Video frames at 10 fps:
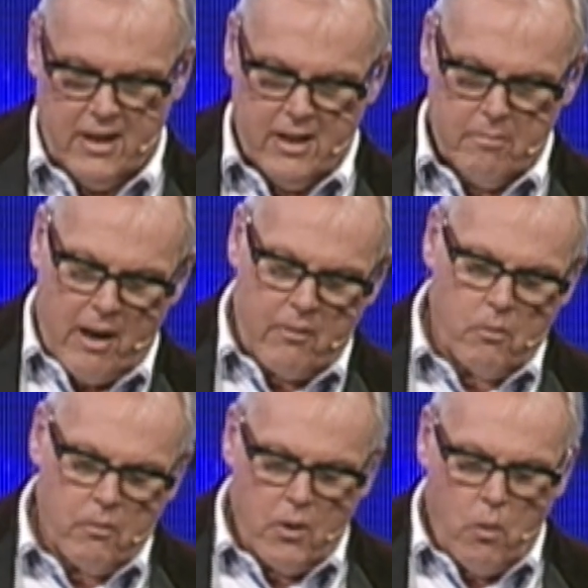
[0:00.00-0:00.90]
But
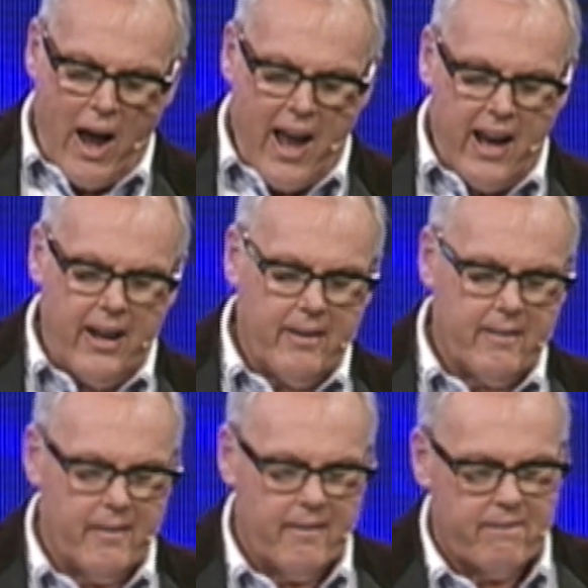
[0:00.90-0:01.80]
the way
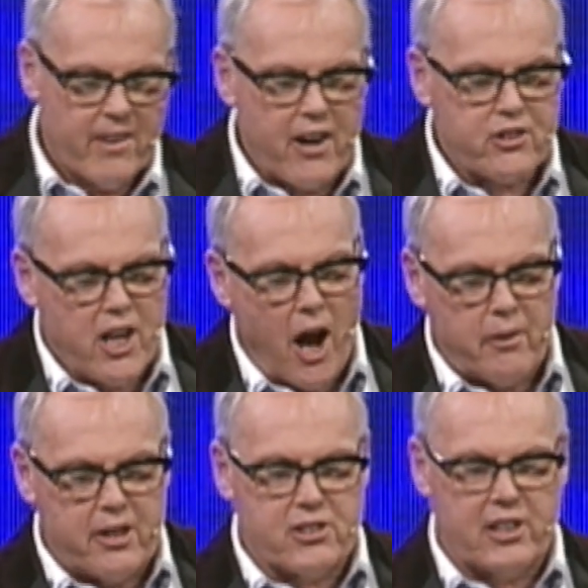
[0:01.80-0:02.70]
that it's going
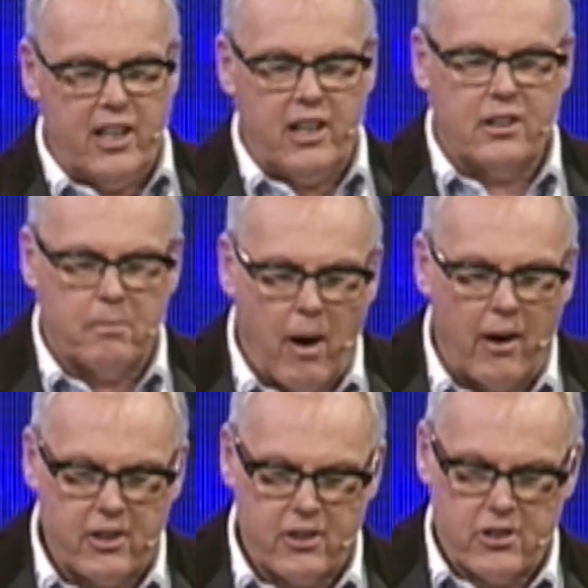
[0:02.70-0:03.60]
is leading to
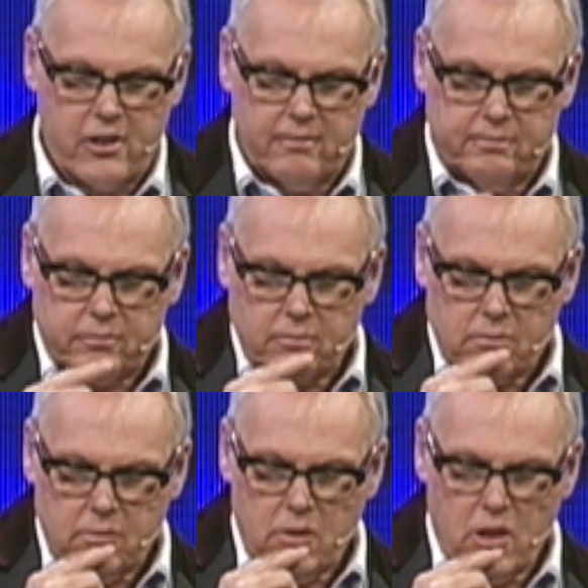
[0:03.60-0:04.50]
bondage. Yeah.
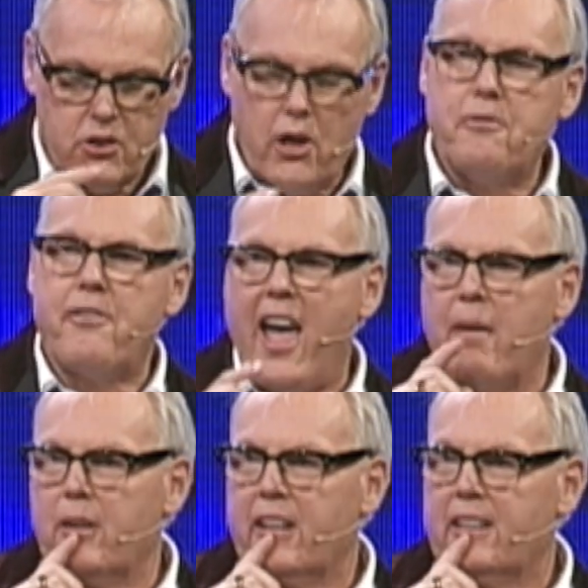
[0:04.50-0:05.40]
So family.